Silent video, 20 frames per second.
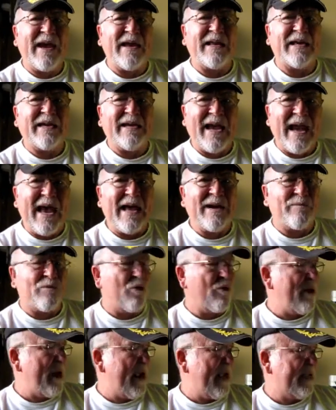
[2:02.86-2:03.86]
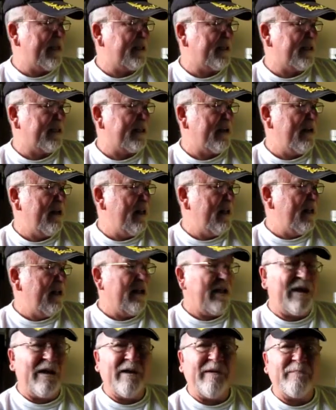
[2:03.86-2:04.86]
of catamarans
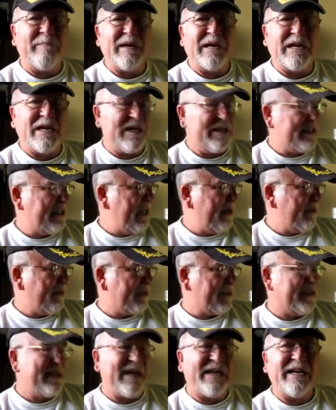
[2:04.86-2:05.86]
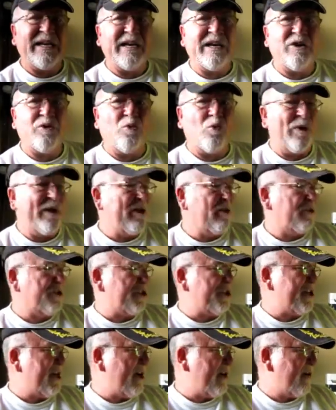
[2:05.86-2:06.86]
because he was sitting in a
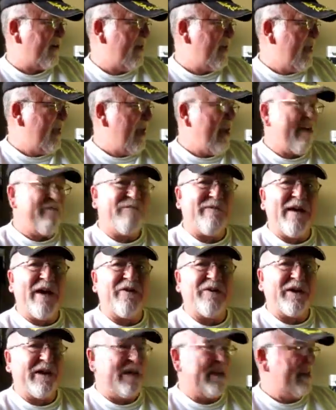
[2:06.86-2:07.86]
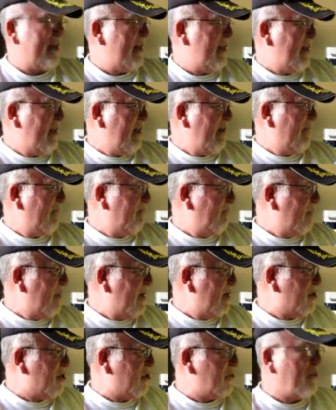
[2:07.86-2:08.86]
wheelchair and found it
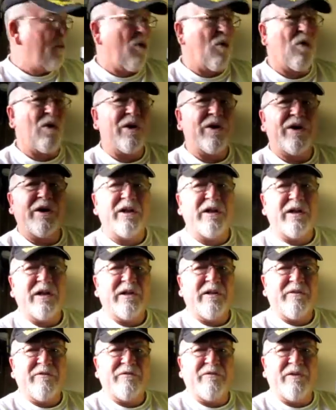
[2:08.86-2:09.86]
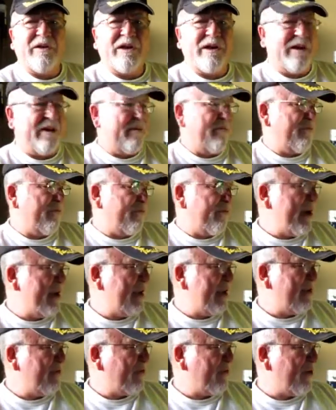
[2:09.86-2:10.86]
much more
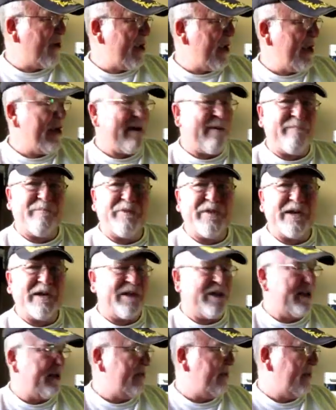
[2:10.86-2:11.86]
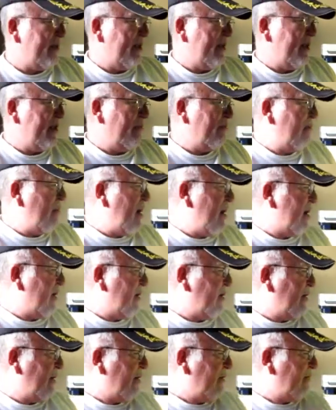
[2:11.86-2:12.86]
friendly for him than a
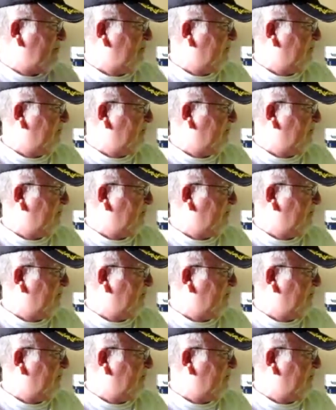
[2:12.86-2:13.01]
monohull.